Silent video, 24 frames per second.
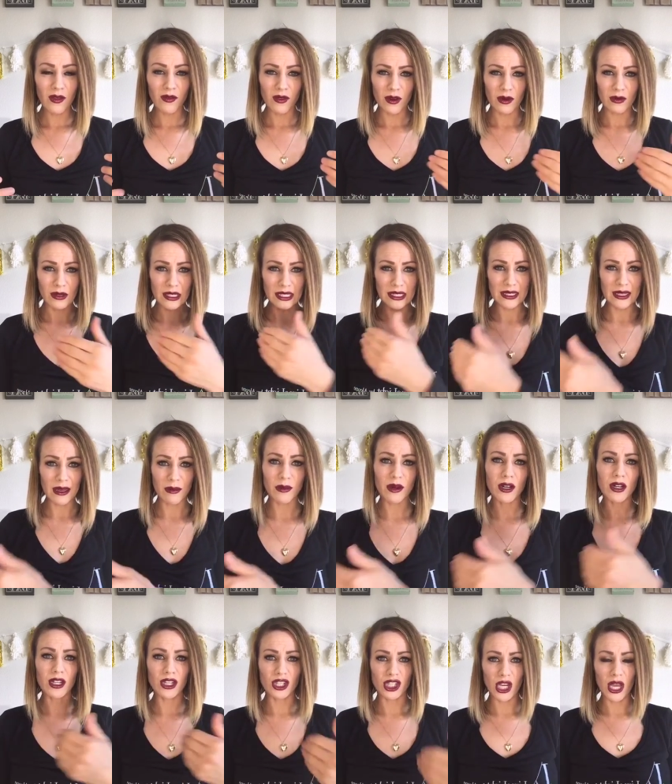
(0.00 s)
from
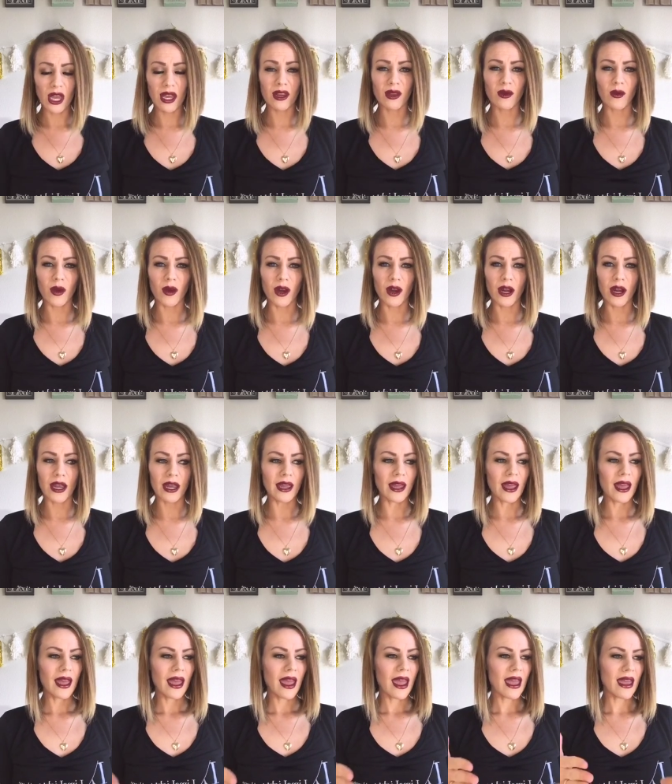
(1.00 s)
december to january
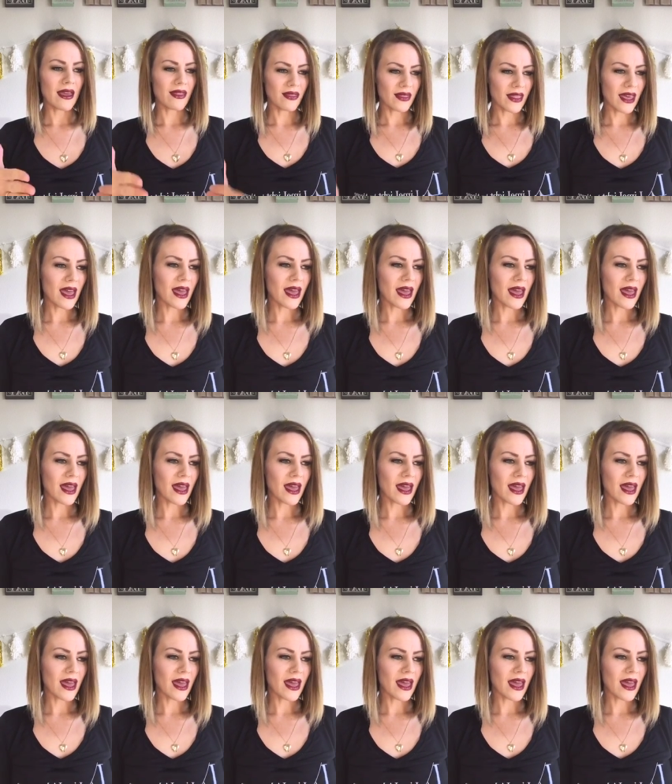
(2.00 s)
and